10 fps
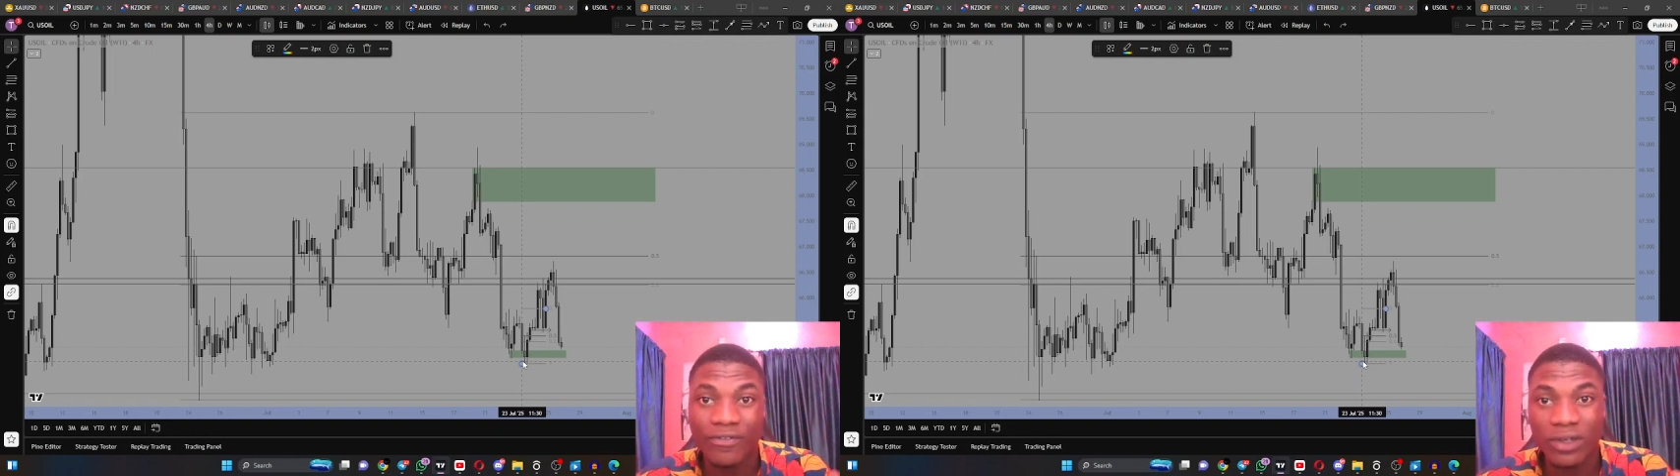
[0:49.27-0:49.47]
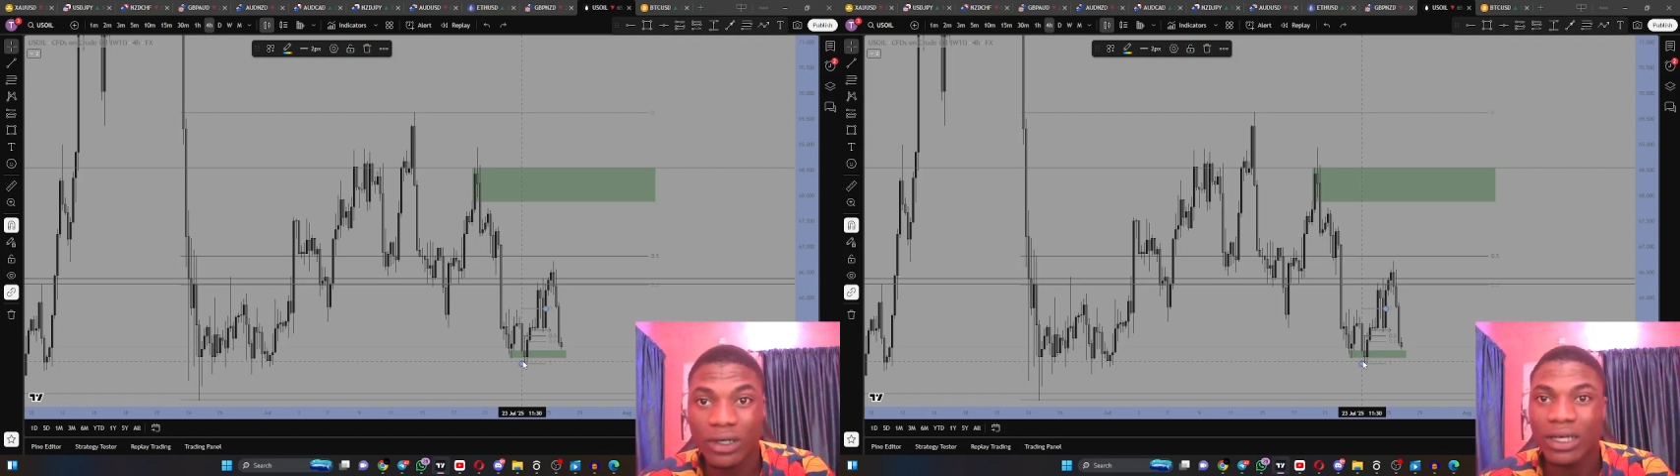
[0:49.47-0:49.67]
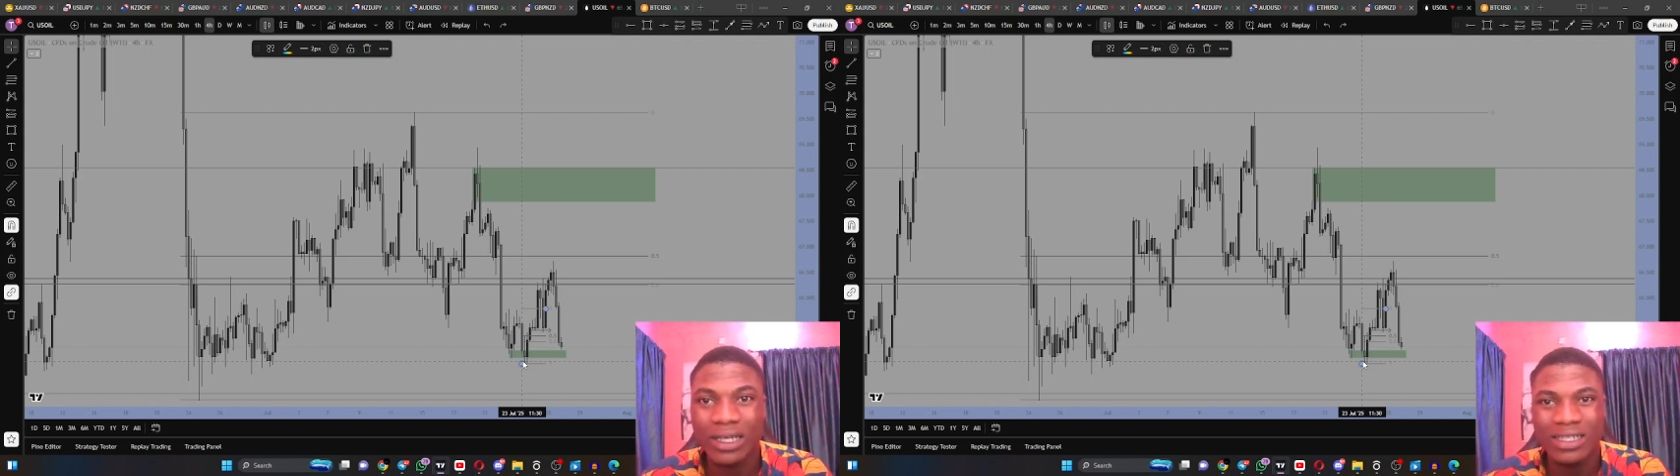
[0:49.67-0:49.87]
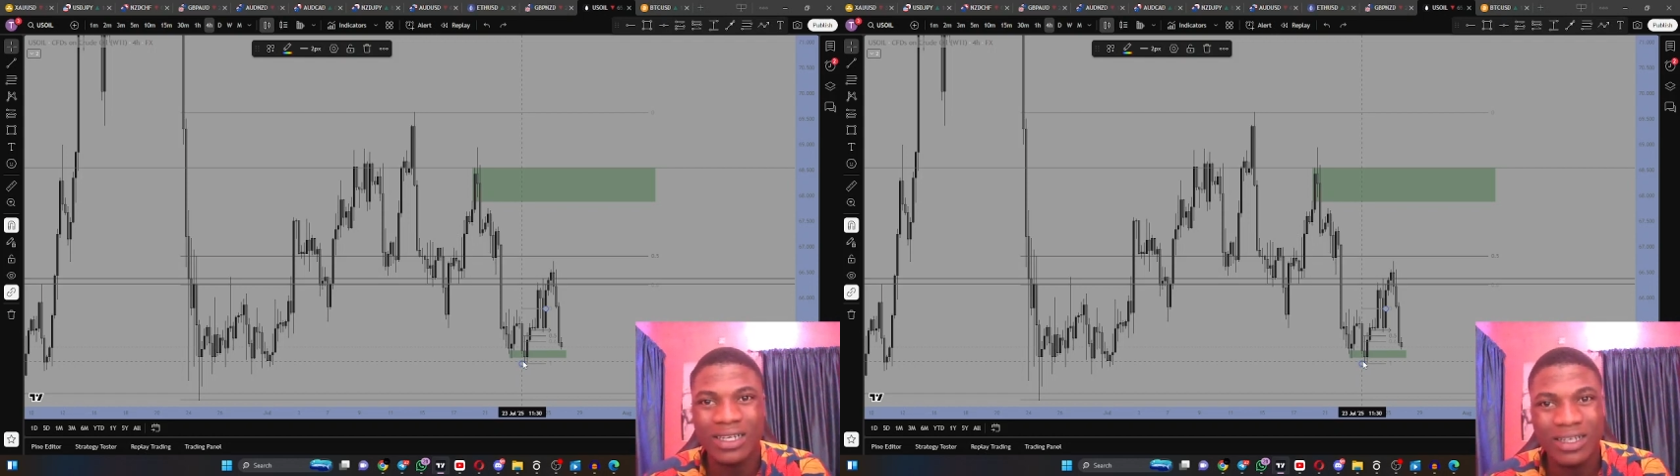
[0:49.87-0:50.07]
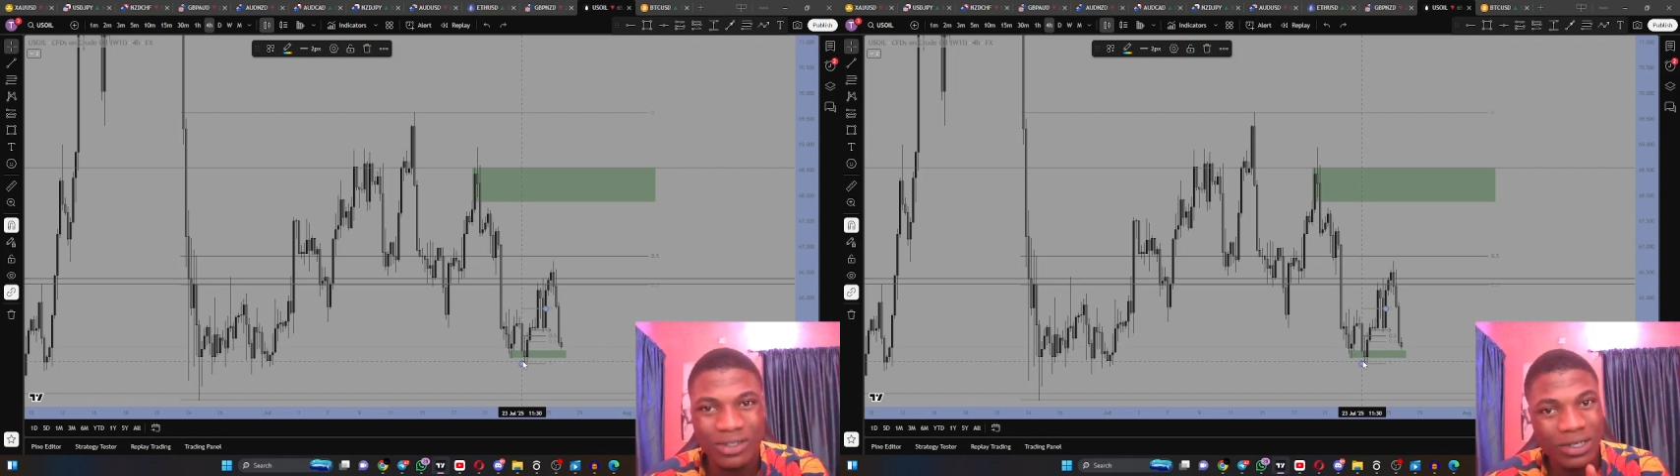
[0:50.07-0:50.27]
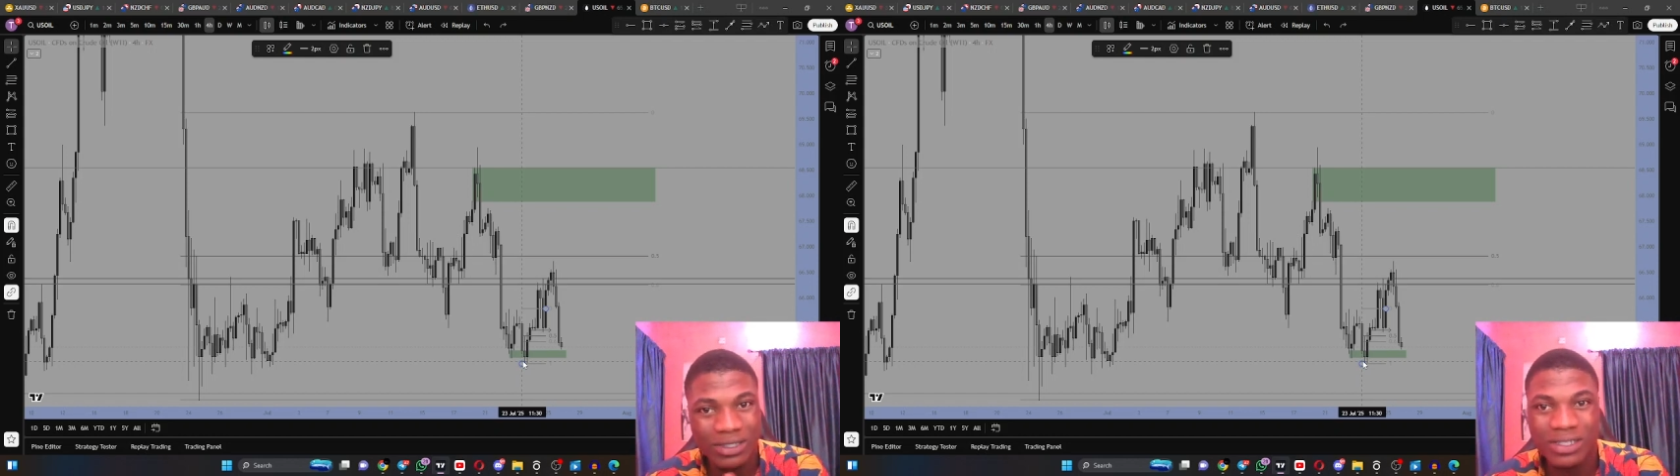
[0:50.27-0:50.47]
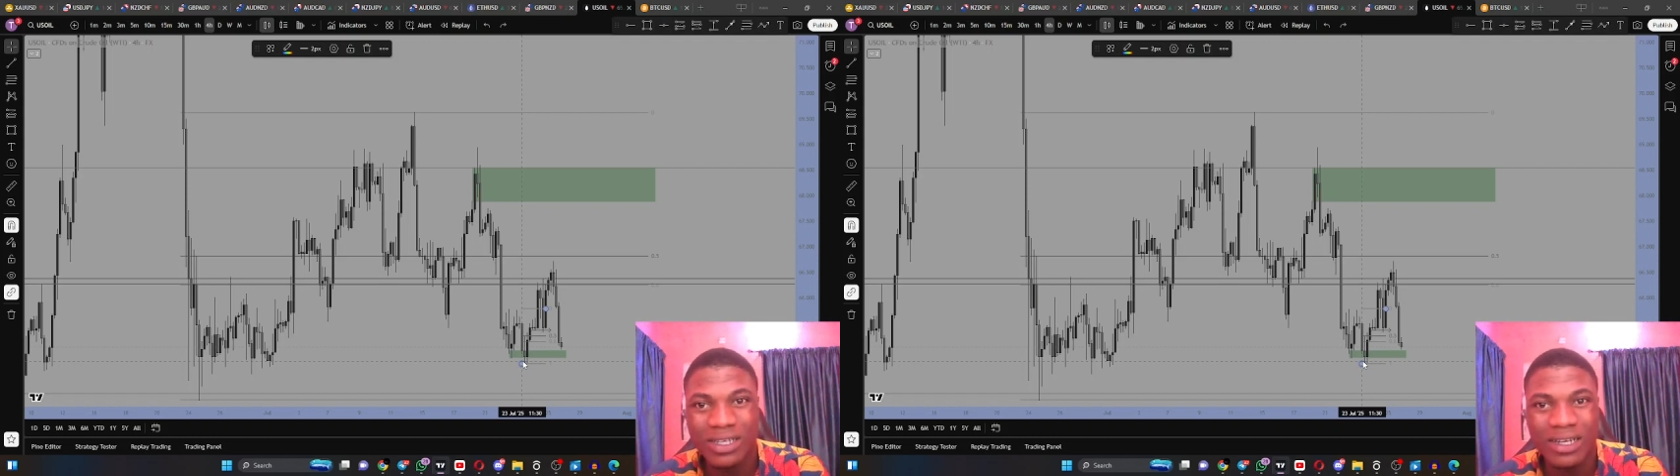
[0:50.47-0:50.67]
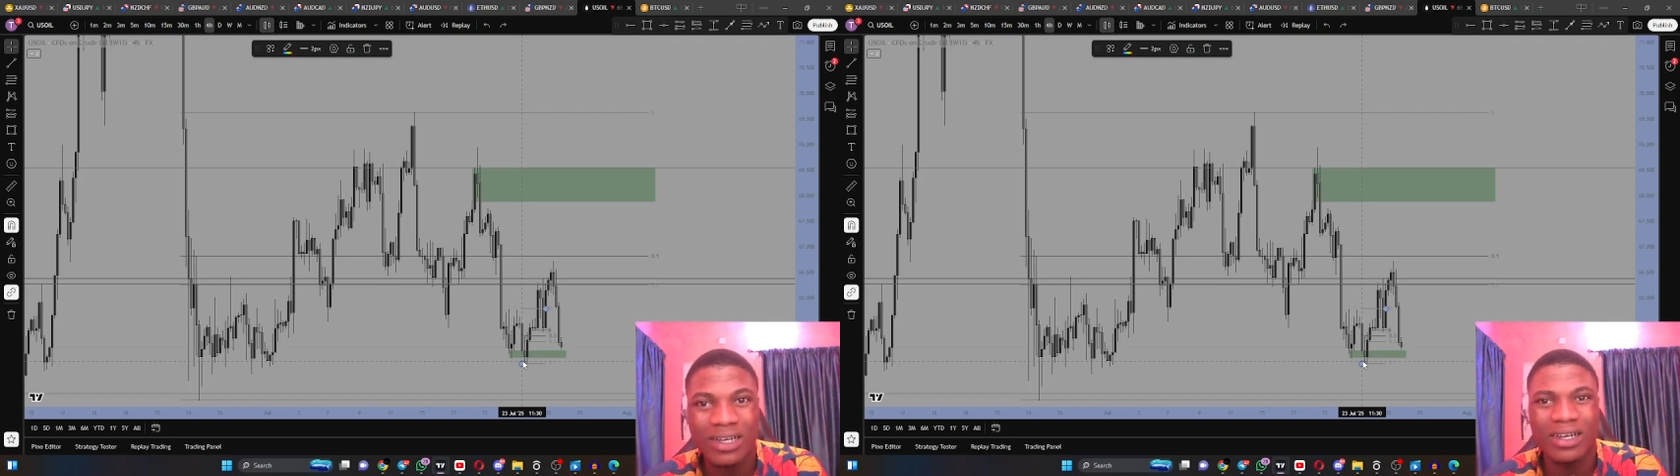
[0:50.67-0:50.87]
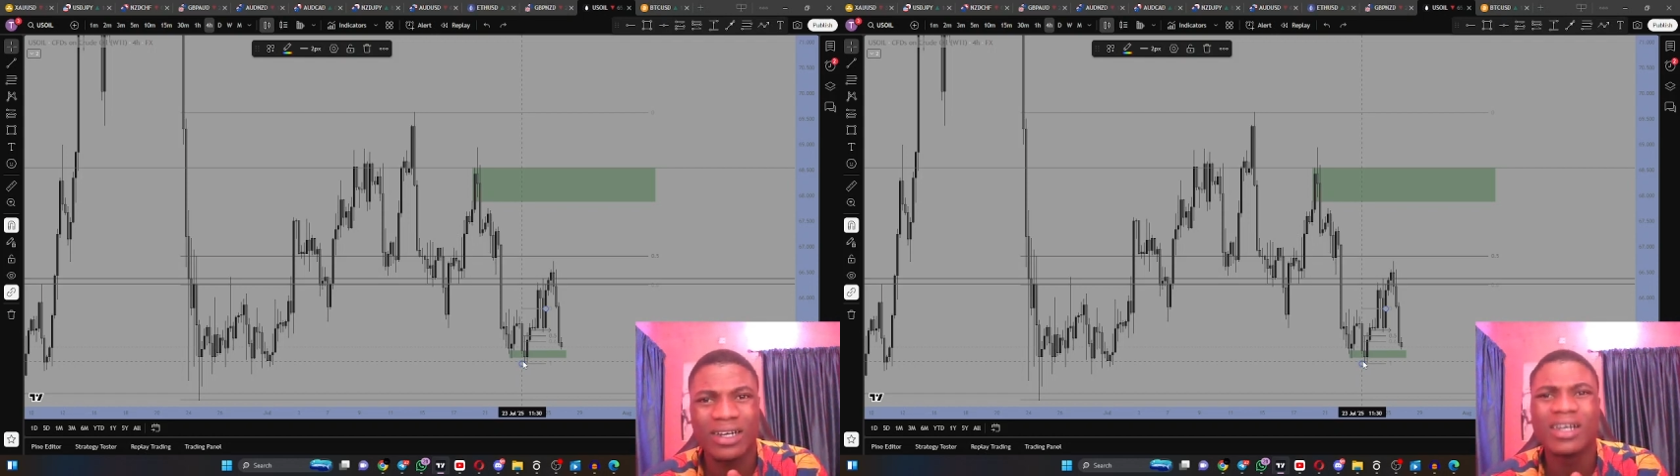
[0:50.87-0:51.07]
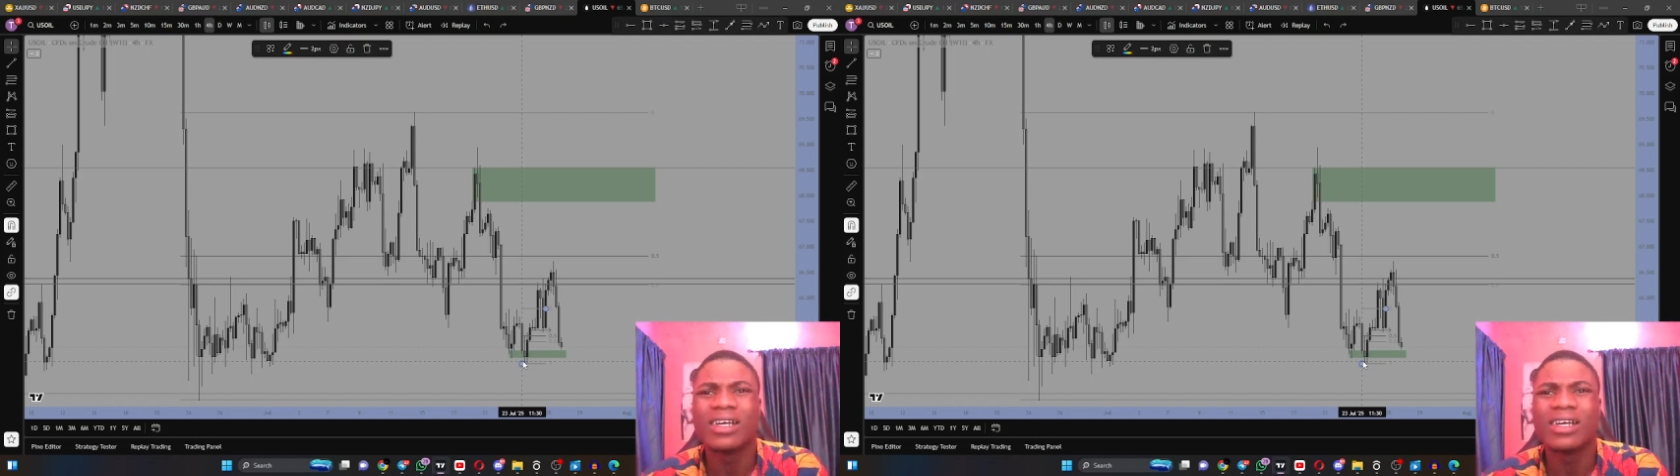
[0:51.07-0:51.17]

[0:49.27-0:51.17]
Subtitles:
After a year, you can see that